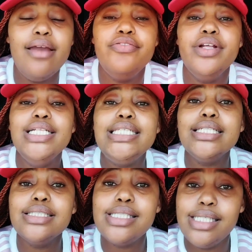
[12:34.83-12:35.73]
I feel
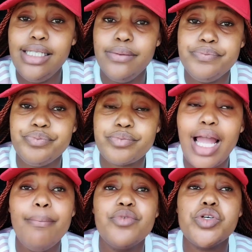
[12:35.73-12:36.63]
guilty.
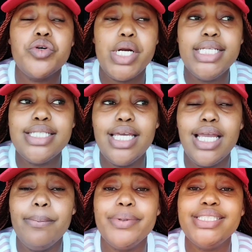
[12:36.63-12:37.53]
I'm
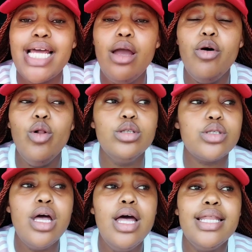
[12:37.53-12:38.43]
regretting, but I
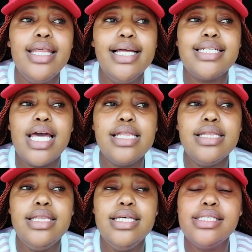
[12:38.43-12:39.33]
also that
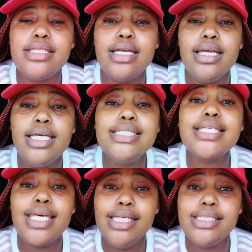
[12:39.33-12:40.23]

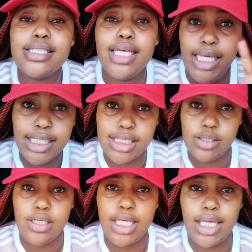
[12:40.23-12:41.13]
his
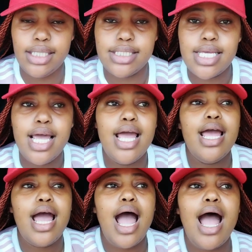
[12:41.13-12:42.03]
kids
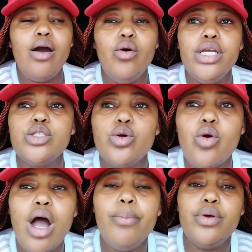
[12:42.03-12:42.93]
are going to
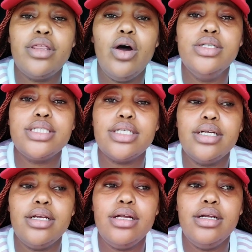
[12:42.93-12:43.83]
grow up without
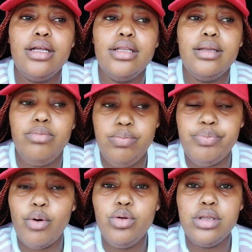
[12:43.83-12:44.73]

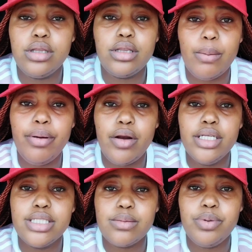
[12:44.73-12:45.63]
both the
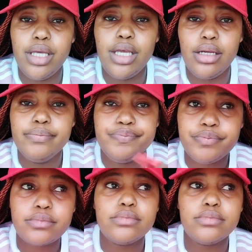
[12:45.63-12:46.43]
parents being